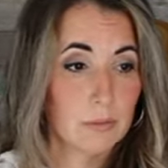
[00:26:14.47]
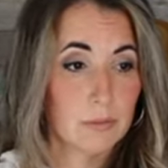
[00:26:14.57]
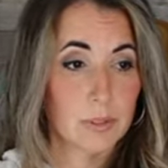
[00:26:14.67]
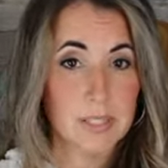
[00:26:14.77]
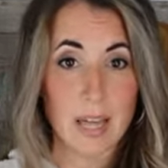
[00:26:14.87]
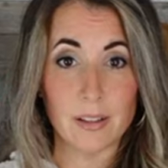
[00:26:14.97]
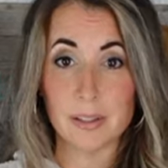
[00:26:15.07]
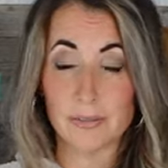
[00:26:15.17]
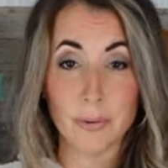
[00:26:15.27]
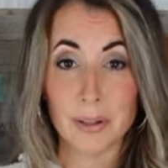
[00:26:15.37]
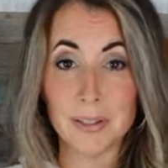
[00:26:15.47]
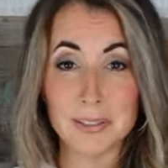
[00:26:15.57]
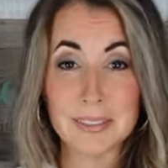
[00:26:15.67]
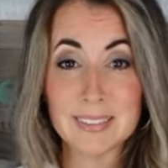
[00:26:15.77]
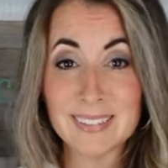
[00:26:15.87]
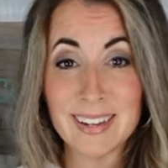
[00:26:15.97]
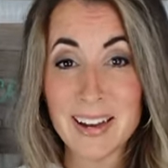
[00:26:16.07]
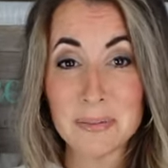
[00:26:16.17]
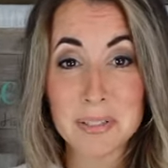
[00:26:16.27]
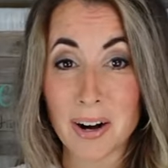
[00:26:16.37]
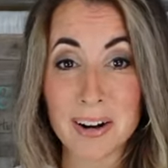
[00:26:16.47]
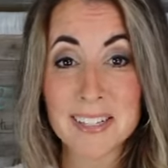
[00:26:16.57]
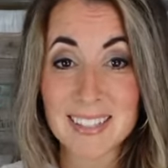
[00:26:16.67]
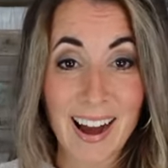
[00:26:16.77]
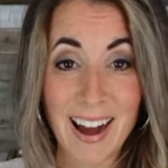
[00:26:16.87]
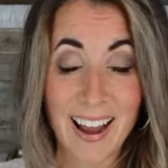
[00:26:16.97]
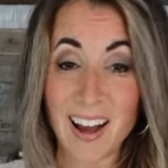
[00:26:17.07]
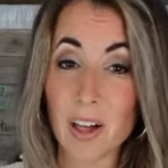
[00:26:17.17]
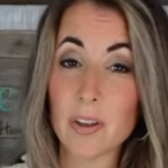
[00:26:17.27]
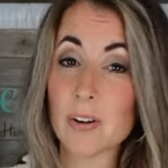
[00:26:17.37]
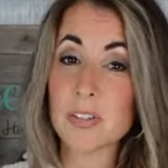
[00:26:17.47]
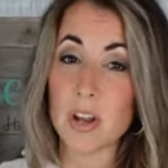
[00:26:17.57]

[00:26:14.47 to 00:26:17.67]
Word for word: what is that? The foiled uh, starry sky, all those.